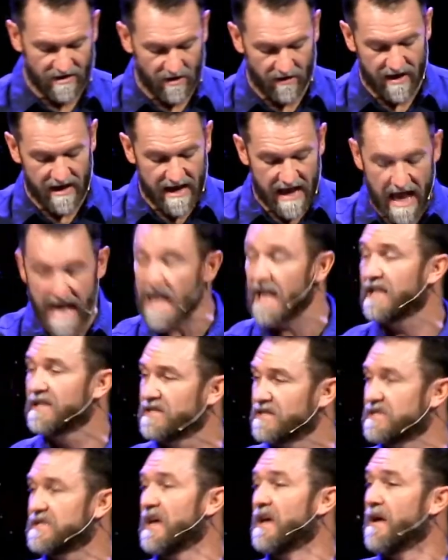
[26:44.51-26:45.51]
So he
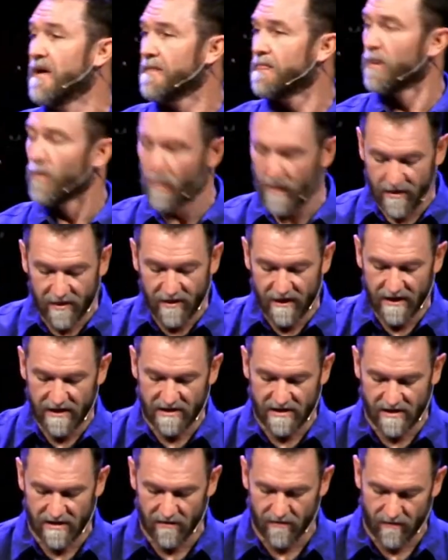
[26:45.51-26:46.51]
ends with
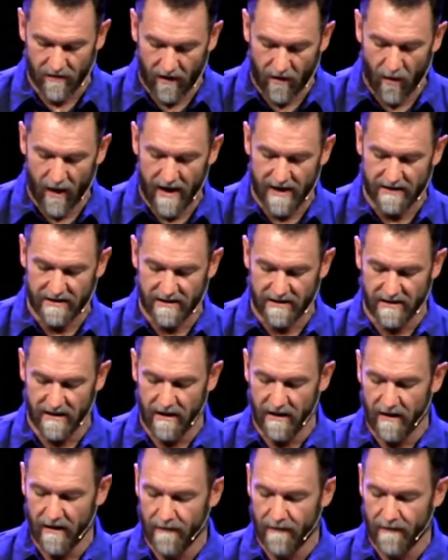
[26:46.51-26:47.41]
these requests.